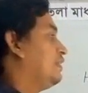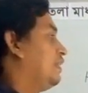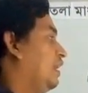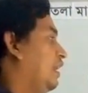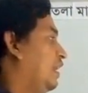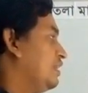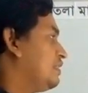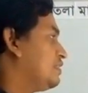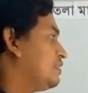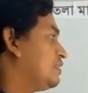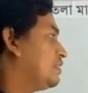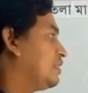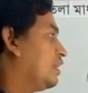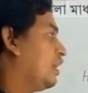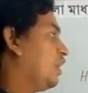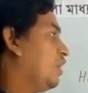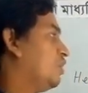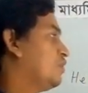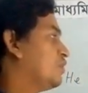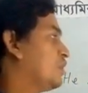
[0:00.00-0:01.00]
As
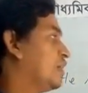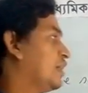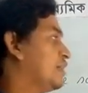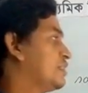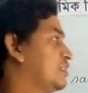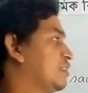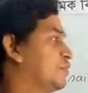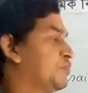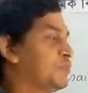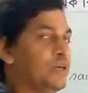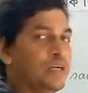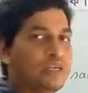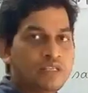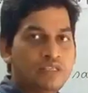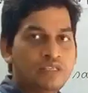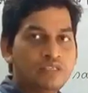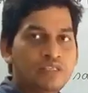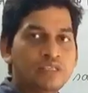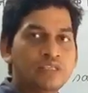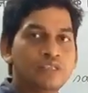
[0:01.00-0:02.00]
how nice the bird
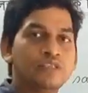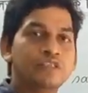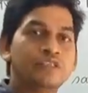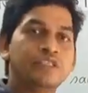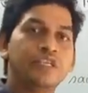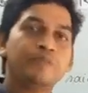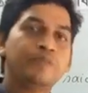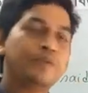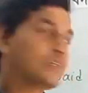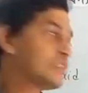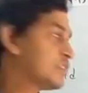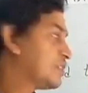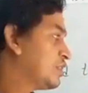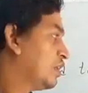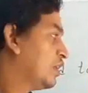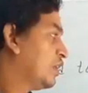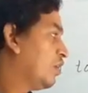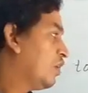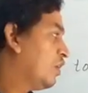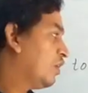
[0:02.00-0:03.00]
is depicts
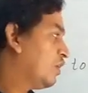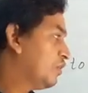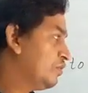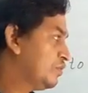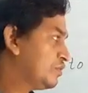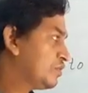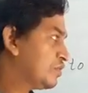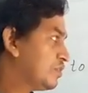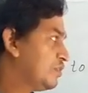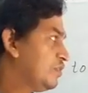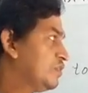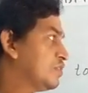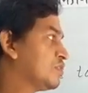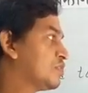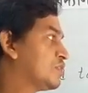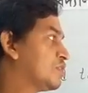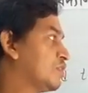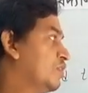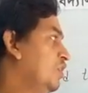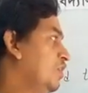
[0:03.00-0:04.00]
wonder,
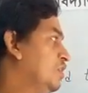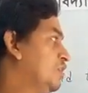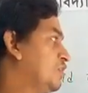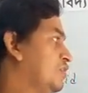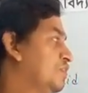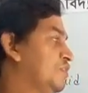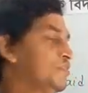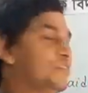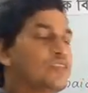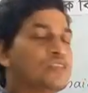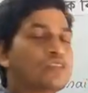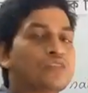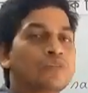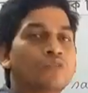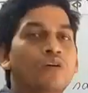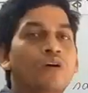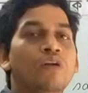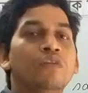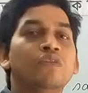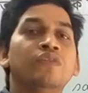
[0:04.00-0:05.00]
so this is
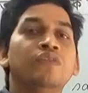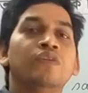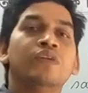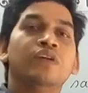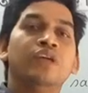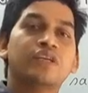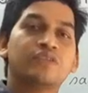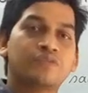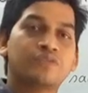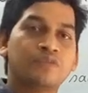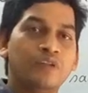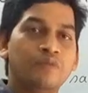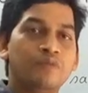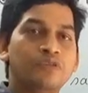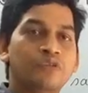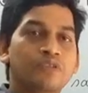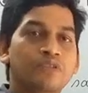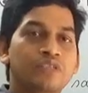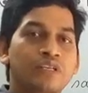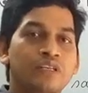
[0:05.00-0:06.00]
called
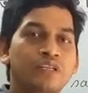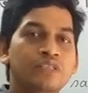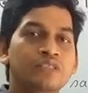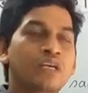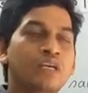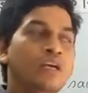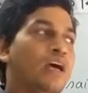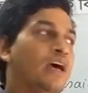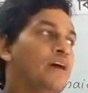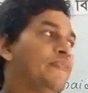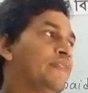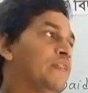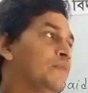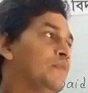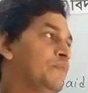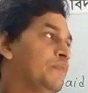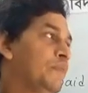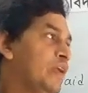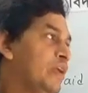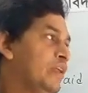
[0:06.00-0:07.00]
exclamatory sentence, and
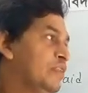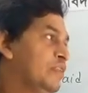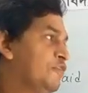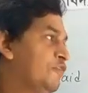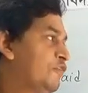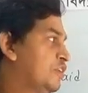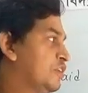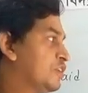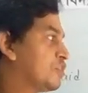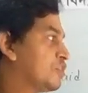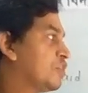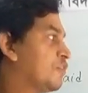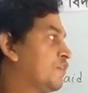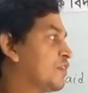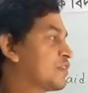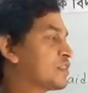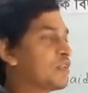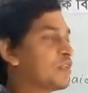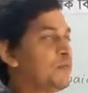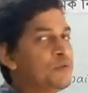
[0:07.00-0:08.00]
the main feature
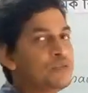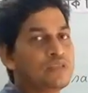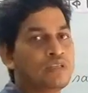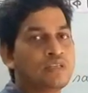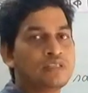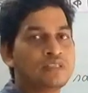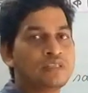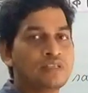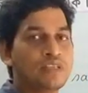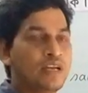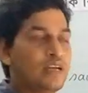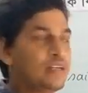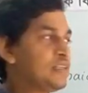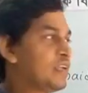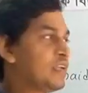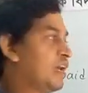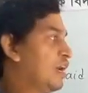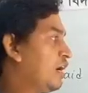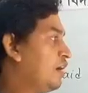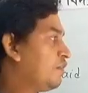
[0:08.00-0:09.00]
of exclamatory sentence is
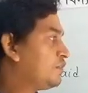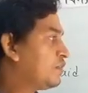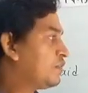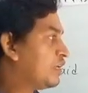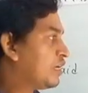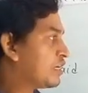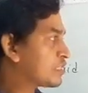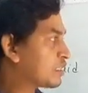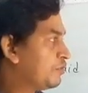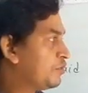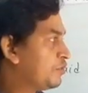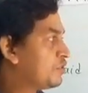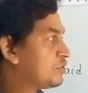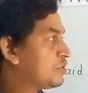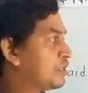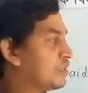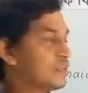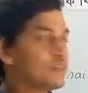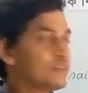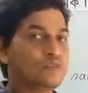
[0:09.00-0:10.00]
that after exclamatory
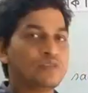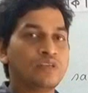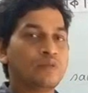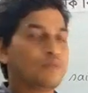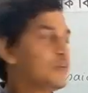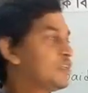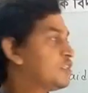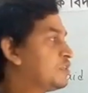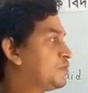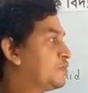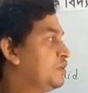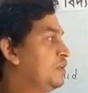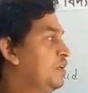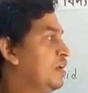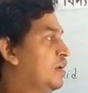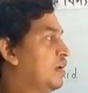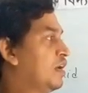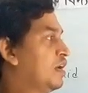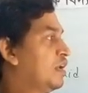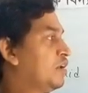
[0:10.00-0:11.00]
sentence there must be
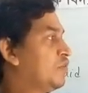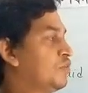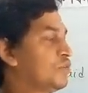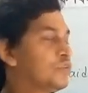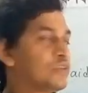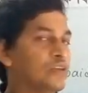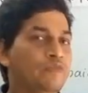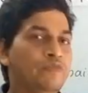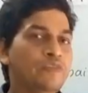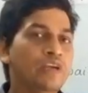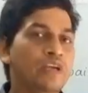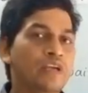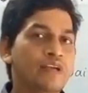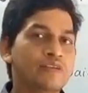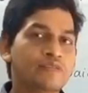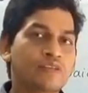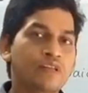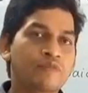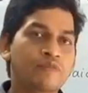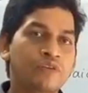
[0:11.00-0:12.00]
a note of
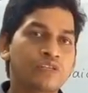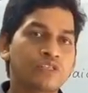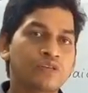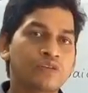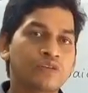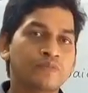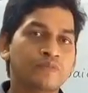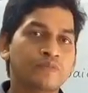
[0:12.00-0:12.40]
exclamation.